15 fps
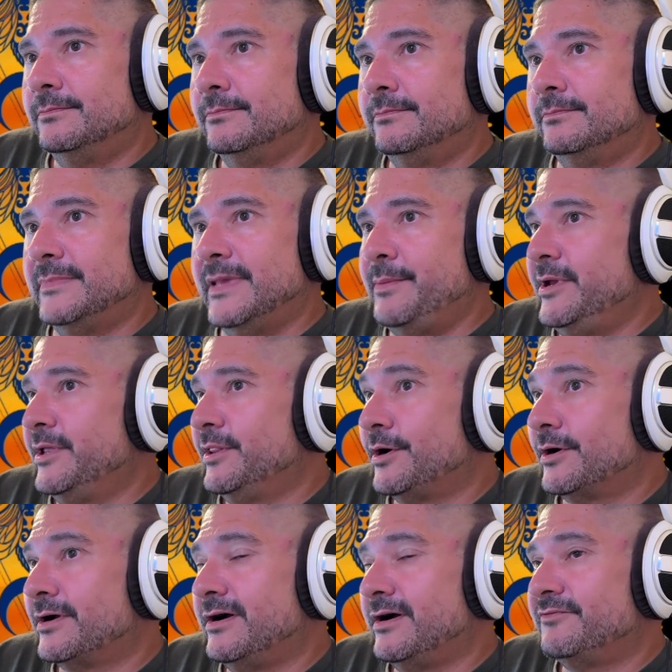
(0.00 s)
Maybe a
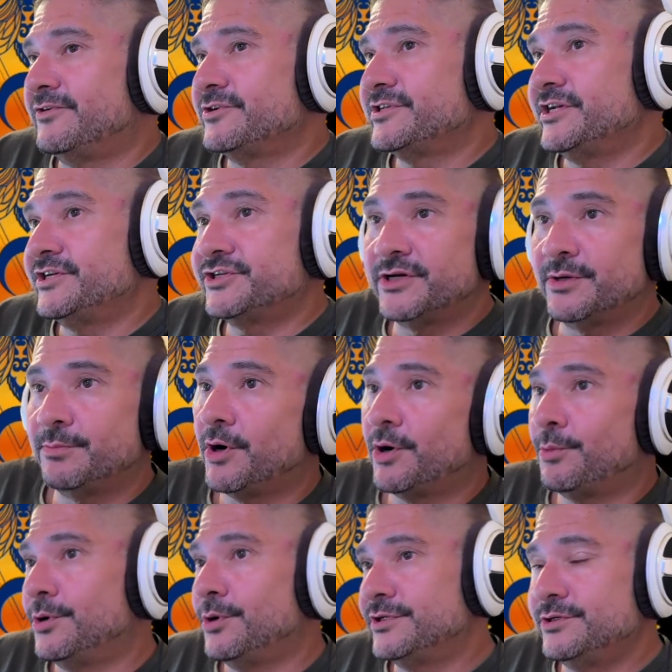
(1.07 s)
long conversation of part
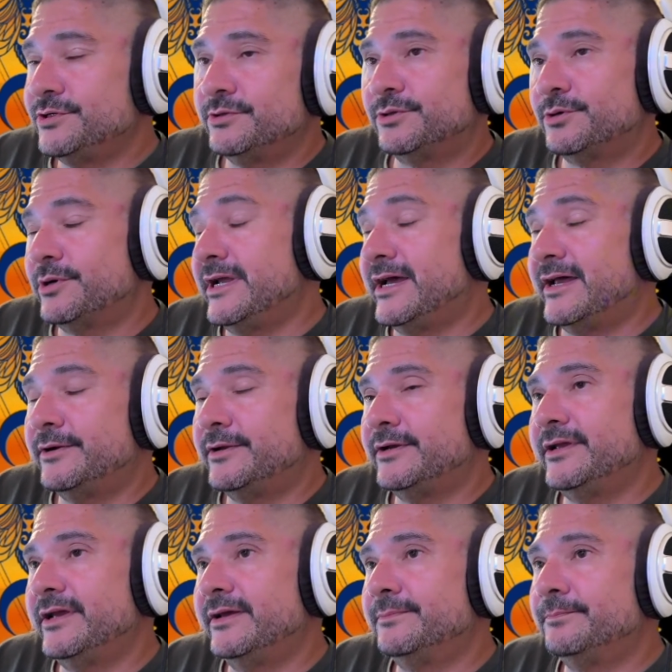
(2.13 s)
one, two, and three. I don't know
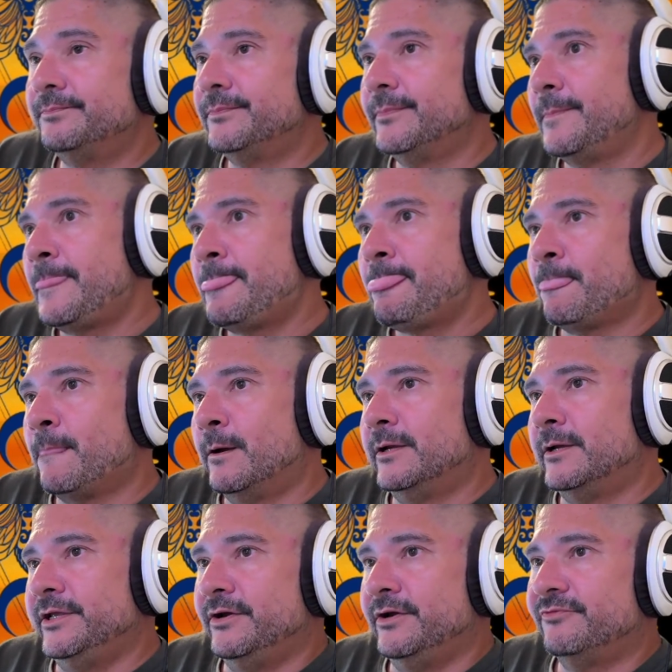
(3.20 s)
yet.
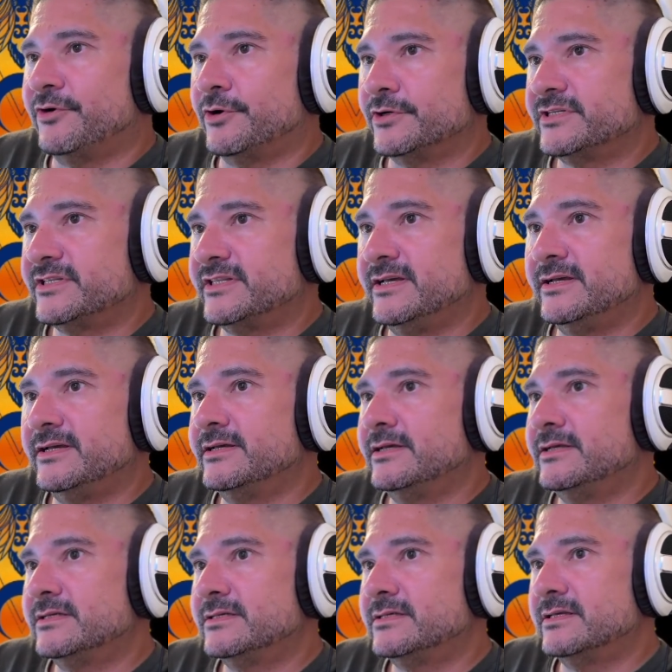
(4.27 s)
First thing
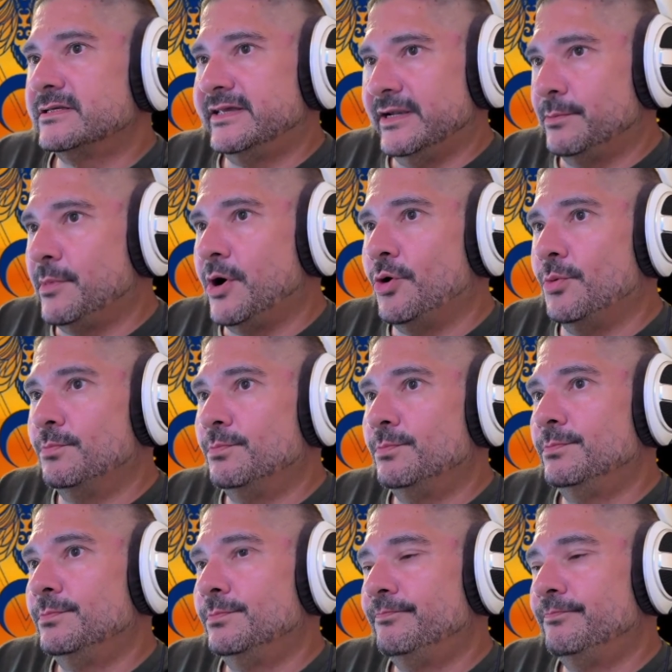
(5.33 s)
is get him home,
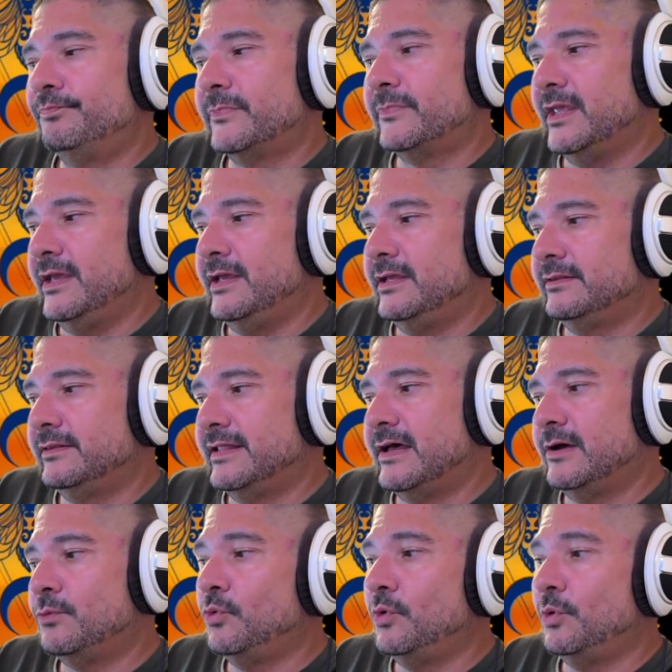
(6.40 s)
and
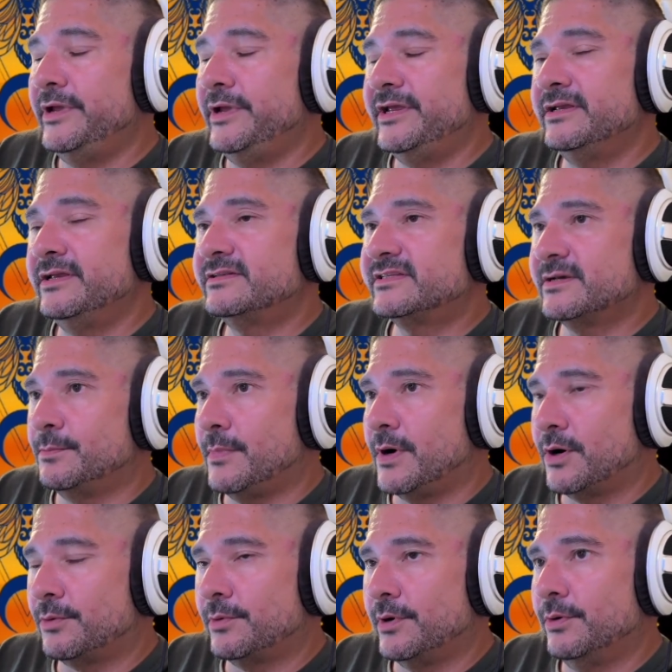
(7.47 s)
that will be
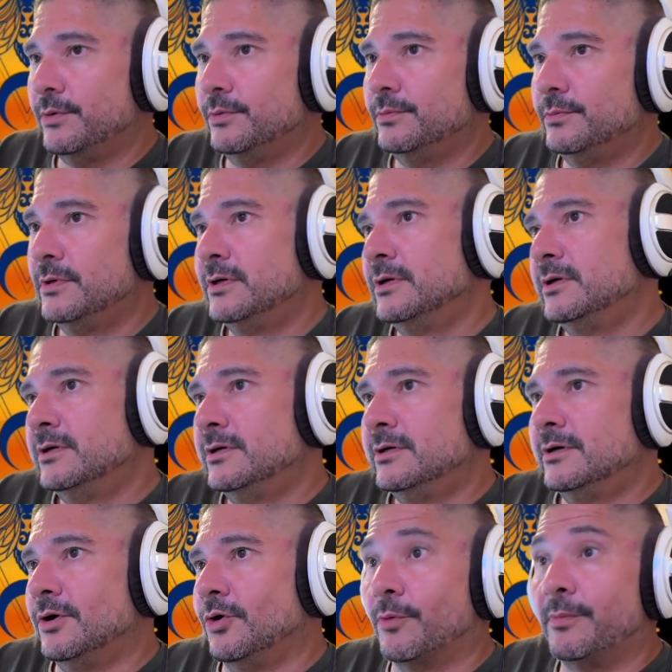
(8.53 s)
tomorrow
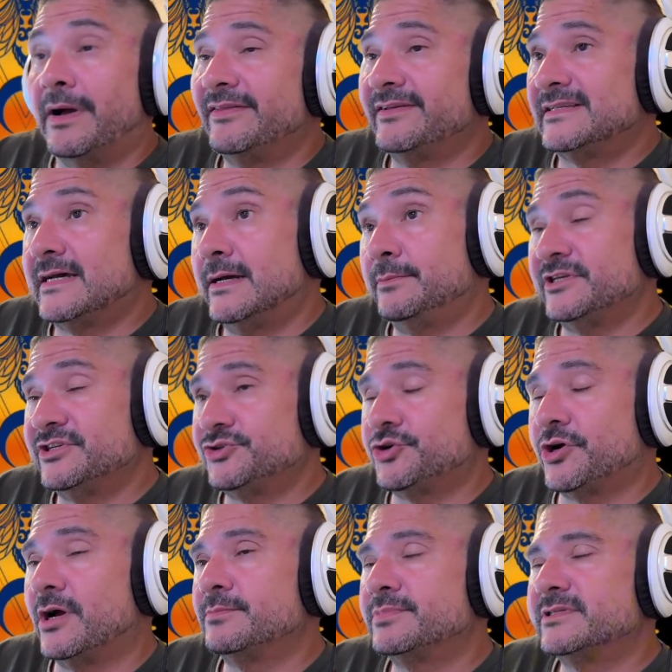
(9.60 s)
or by the time this
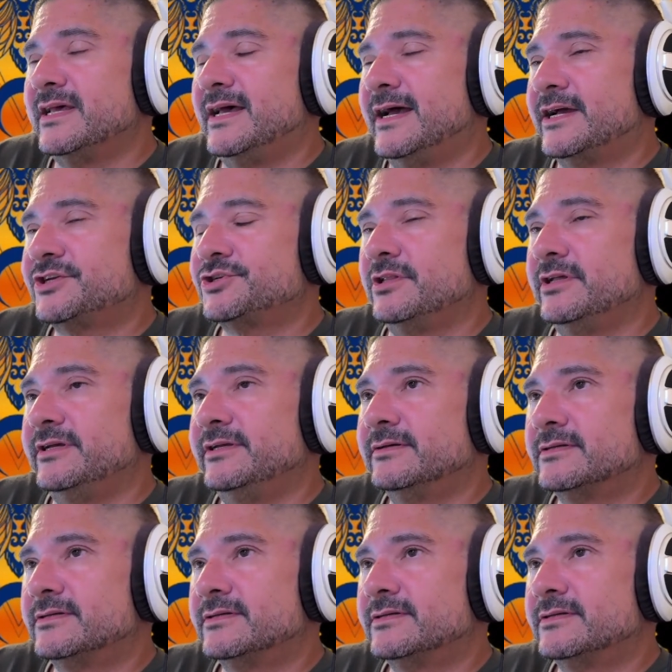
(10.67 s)
drops, actually.